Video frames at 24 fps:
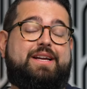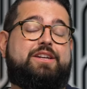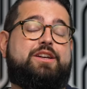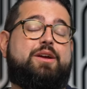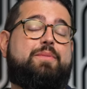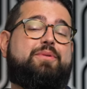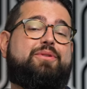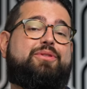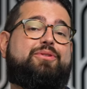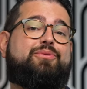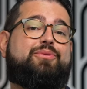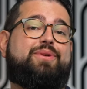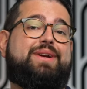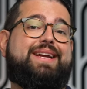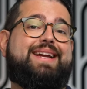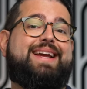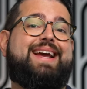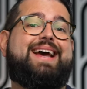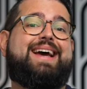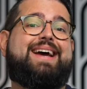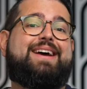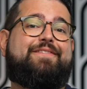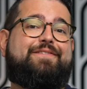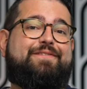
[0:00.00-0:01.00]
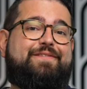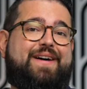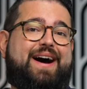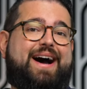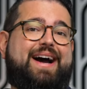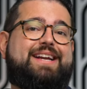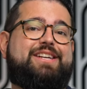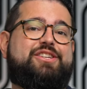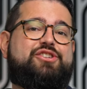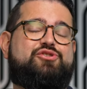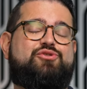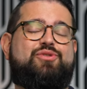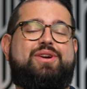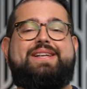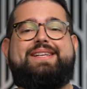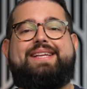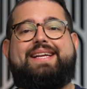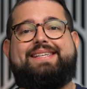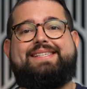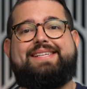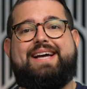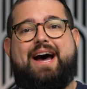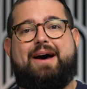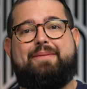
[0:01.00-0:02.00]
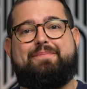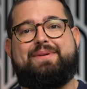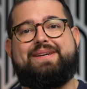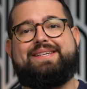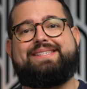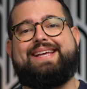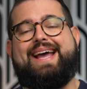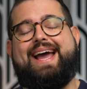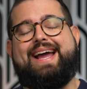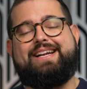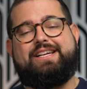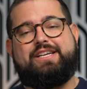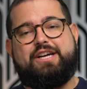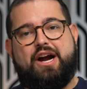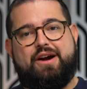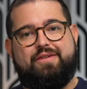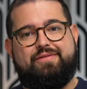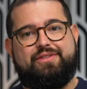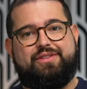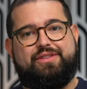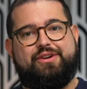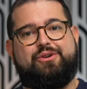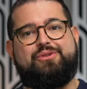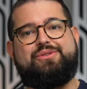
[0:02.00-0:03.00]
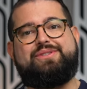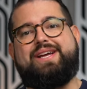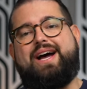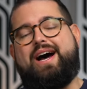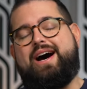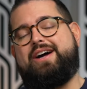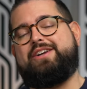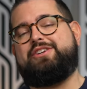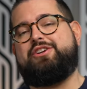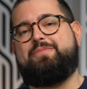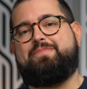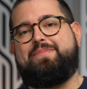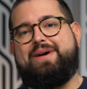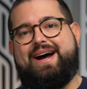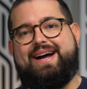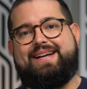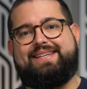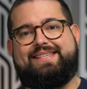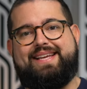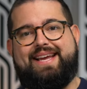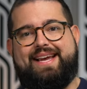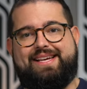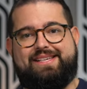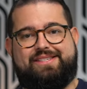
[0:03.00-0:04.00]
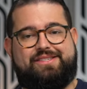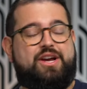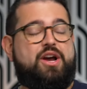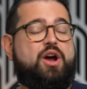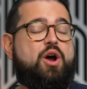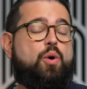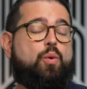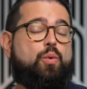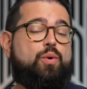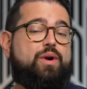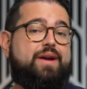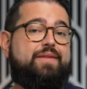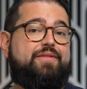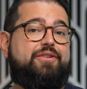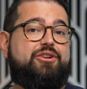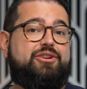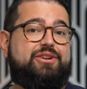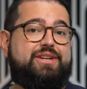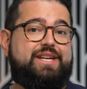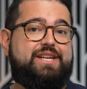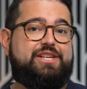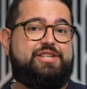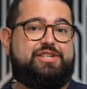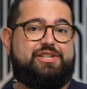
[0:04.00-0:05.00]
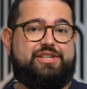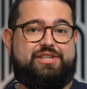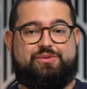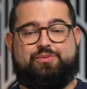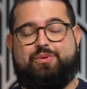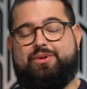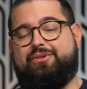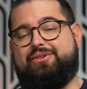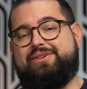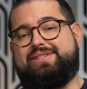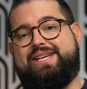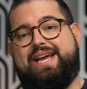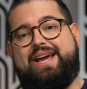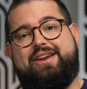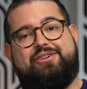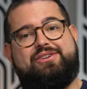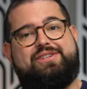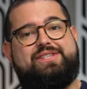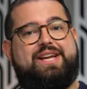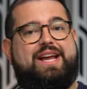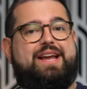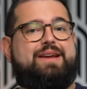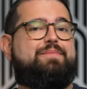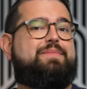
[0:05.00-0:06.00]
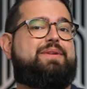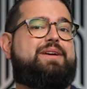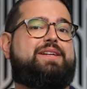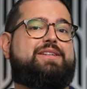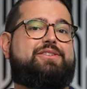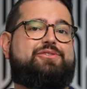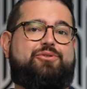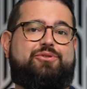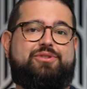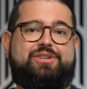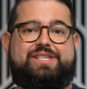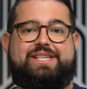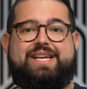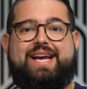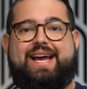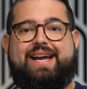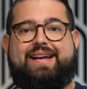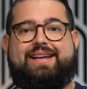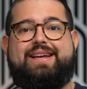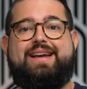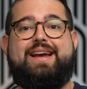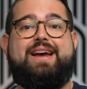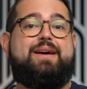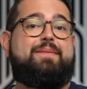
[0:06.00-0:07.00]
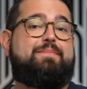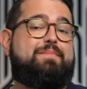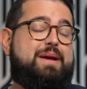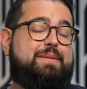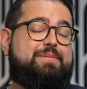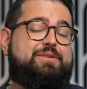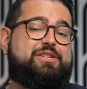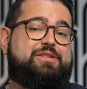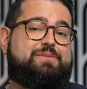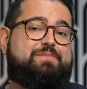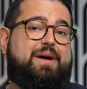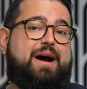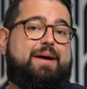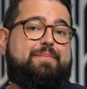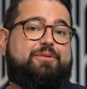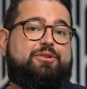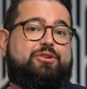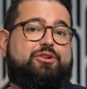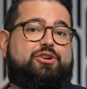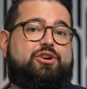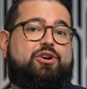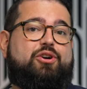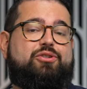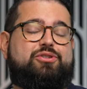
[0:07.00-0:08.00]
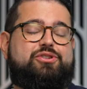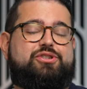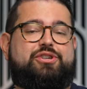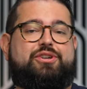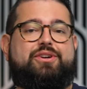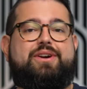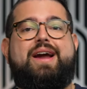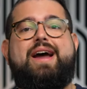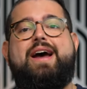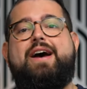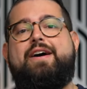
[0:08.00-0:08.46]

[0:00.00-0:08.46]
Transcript: Number three, find trending topics and cover those on your podcast. Whatever your niche is, whether it's entertainment or tech, maybe just popular culture,